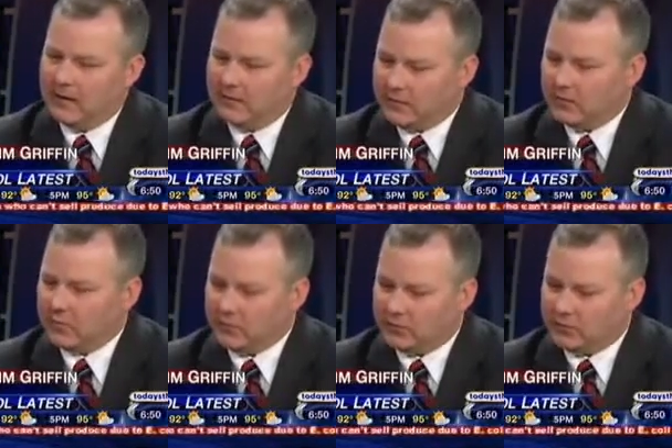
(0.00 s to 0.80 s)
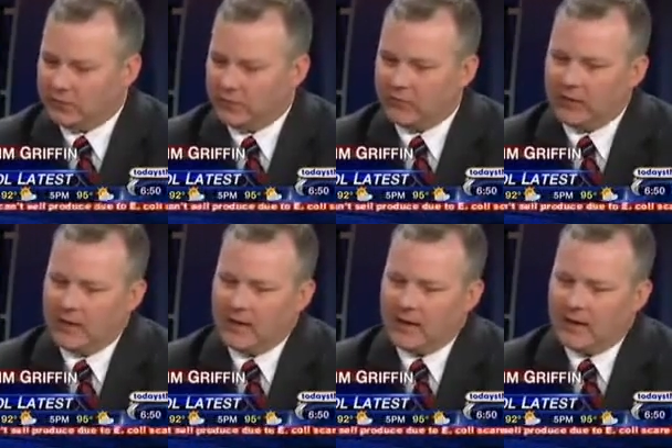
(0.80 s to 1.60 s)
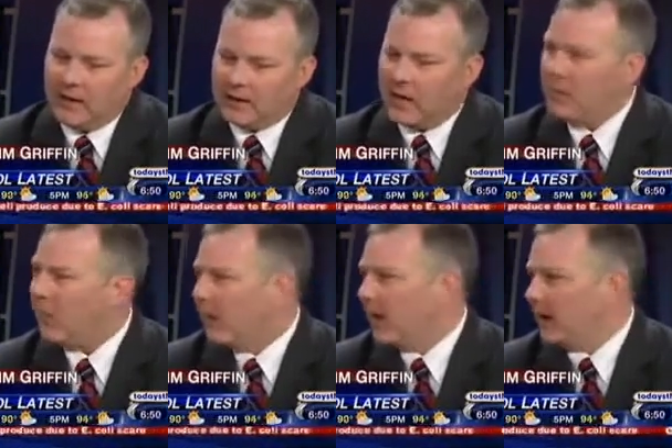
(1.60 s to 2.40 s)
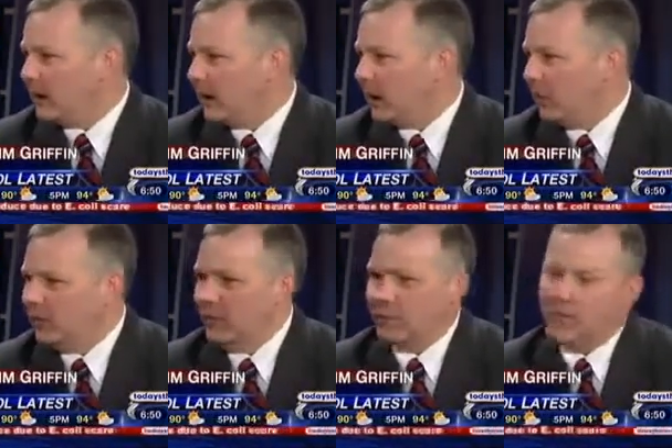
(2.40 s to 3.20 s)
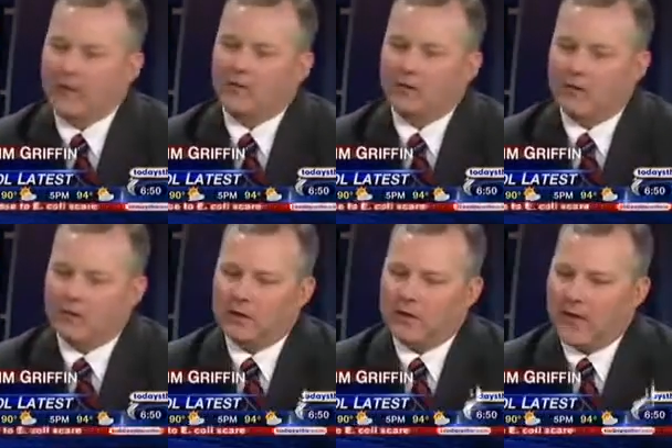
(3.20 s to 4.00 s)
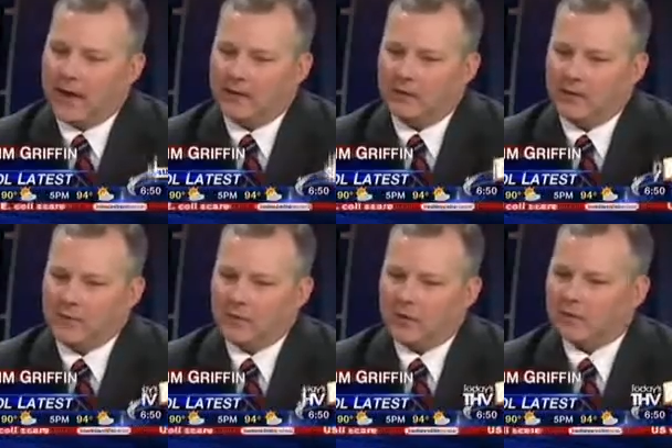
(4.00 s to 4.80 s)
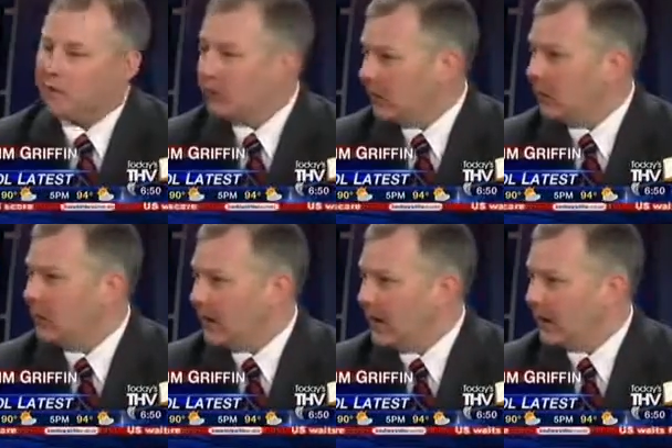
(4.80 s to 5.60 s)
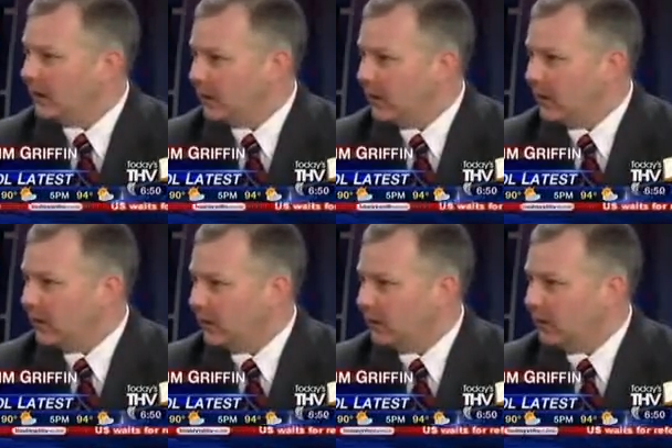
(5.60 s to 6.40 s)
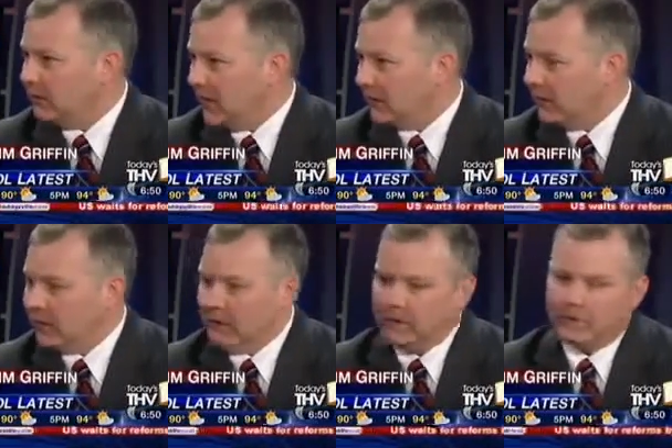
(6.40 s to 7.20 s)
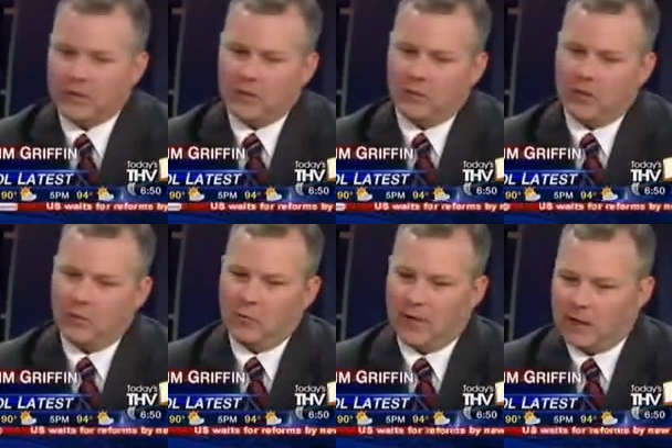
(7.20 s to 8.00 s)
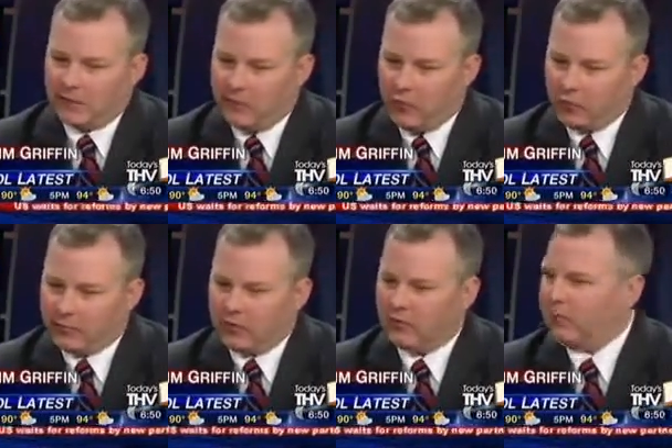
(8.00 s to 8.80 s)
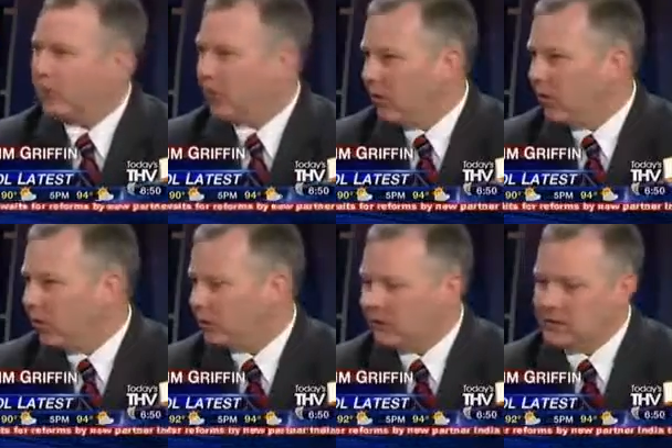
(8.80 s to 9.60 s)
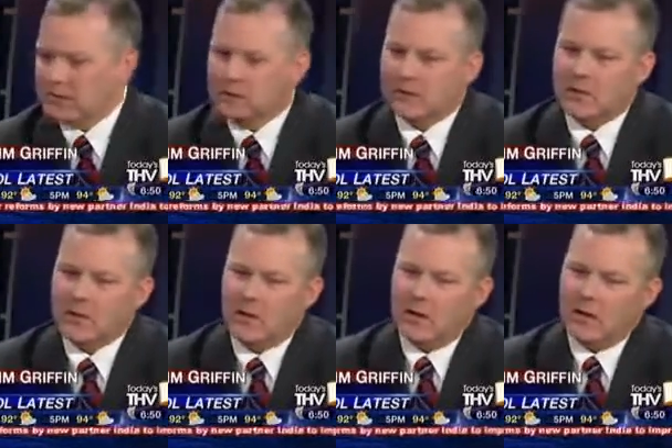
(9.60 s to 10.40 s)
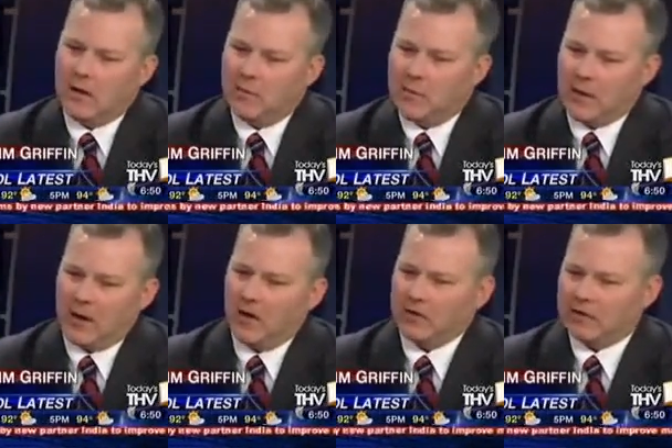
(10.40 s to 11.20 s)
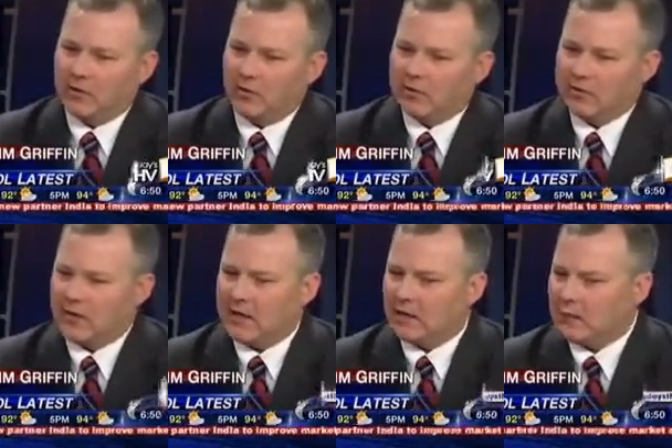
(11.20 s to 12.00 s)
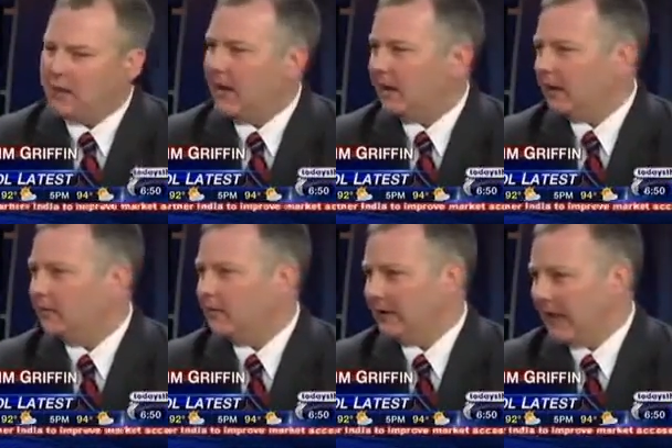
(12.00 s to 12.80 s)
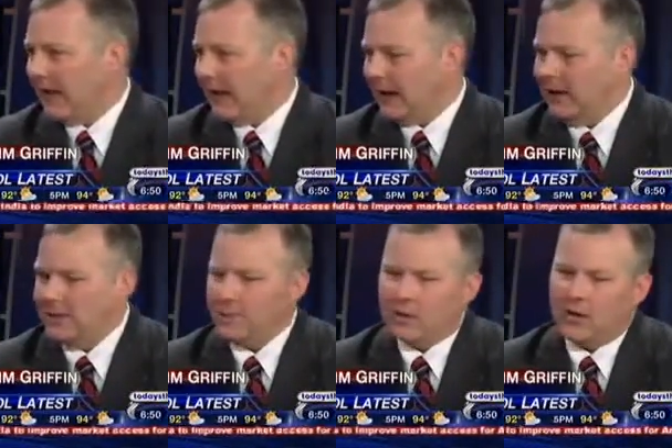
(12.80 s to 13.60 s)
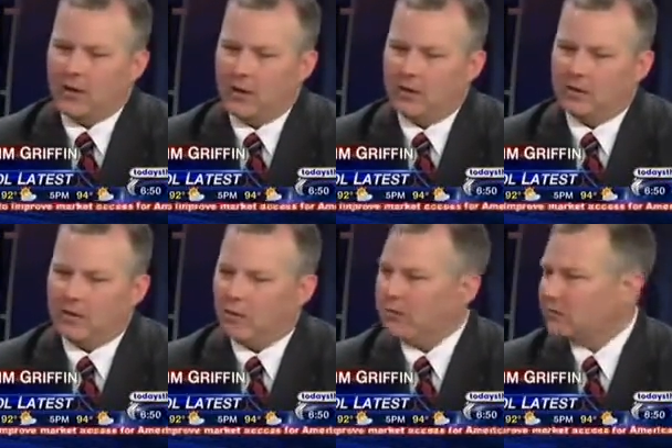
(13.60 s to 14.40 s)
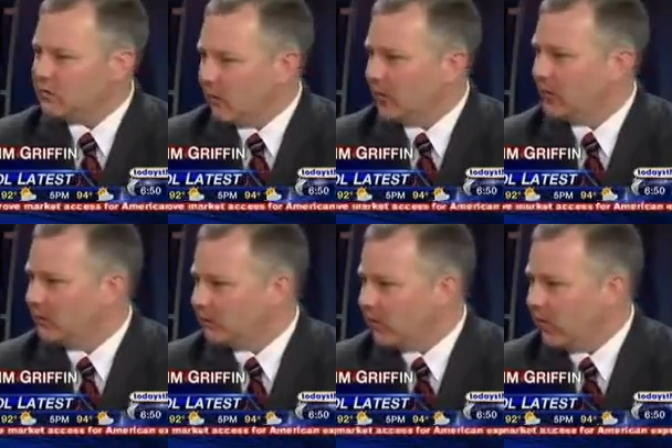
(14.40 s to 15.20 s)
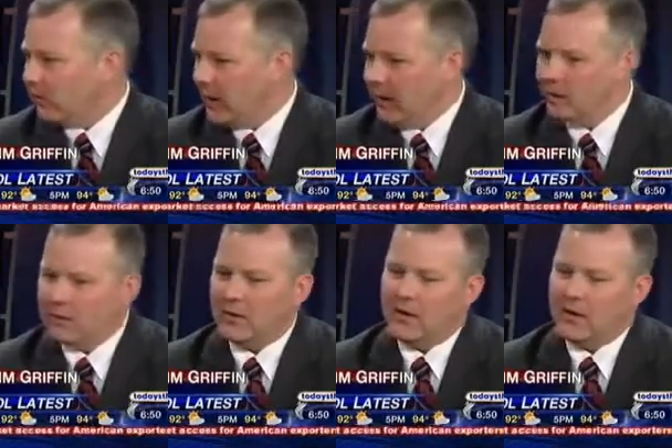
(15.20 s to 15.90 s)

visit with the troops. I came away concluding basically that certainly we can't stay there indefinitely. We can't afford to for a whole host of reasons. But I also understand that we can't leave today. We are starting the drawdown.